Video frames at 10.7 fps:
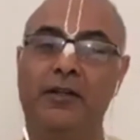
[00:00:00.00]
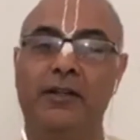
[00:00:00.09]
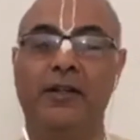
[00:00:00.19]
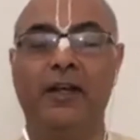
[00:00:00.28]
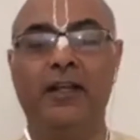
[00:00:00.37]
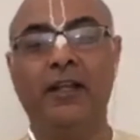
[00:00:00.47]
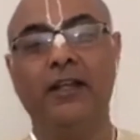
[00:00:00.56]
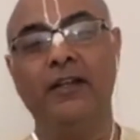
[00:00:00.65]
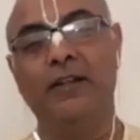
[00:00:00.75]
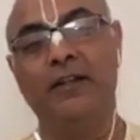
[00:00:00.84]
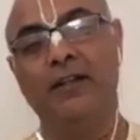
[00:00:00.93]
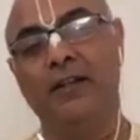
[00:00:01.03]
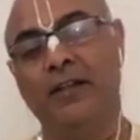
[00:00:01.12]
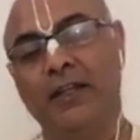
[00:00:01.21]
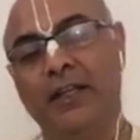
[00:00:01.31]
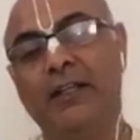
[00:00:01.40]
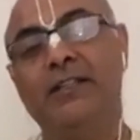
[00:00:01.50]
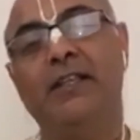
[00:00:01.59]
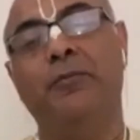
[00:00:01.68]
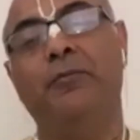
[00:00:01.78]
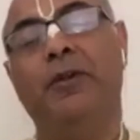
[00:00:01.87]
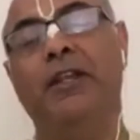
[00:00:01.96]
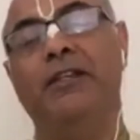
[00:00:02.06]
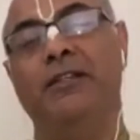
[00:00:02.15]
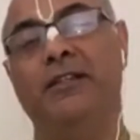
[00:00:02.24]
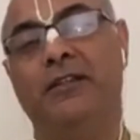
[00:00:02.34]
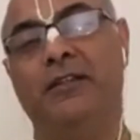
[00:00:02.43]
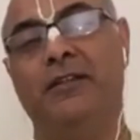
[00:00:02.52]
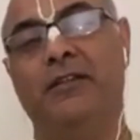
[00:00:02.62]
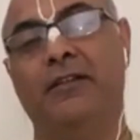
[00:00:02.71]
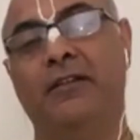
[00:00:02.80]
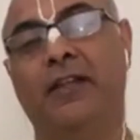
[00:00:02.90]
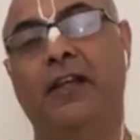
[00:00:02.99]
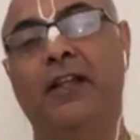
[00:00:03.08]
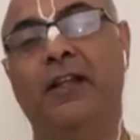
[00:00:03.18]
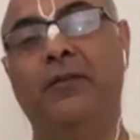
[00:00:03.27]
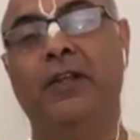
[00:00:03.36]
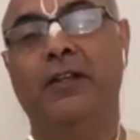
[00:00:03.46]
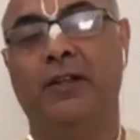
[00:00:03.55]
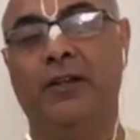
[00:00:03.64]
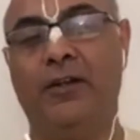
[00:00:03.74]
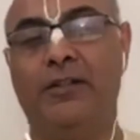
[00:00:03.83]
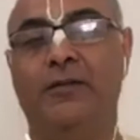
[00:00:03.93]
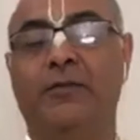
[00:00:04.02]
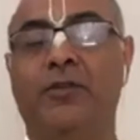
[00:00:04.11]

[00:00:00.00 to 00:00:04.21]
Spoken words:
Again, in separation, they are loving the Lordship.